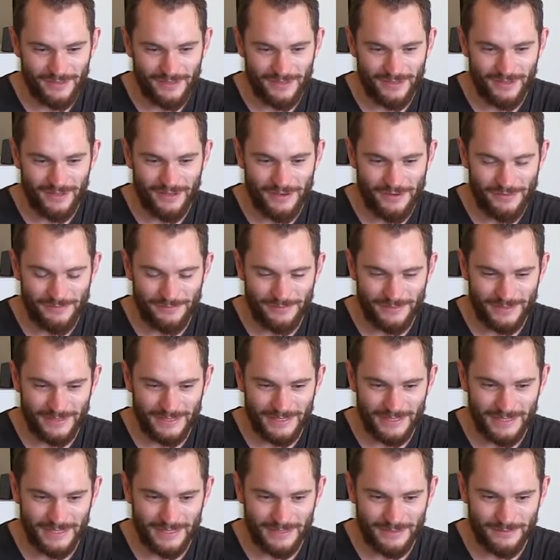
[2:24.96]
it can kind of
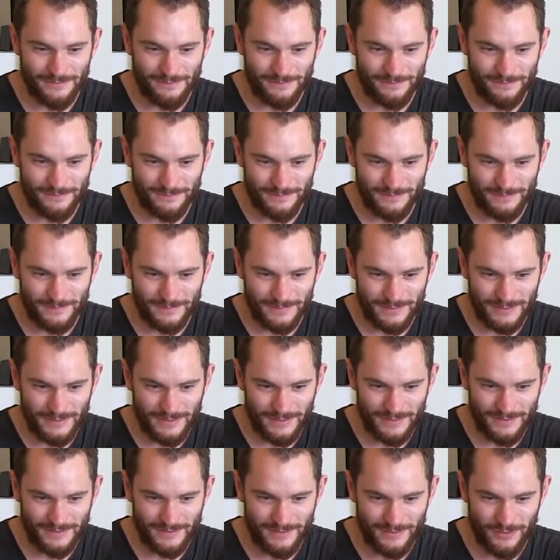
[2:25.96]
be um,
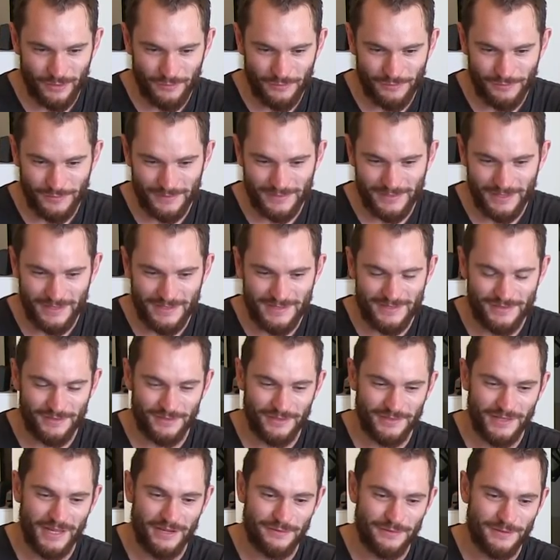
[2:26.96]
it's
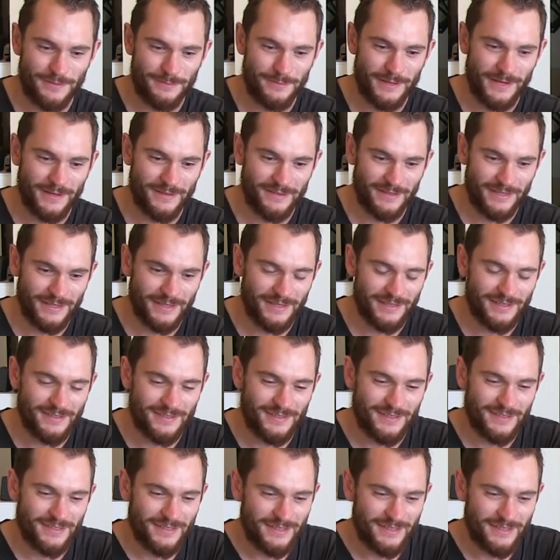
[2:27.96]
confrontational in that respect, I guess.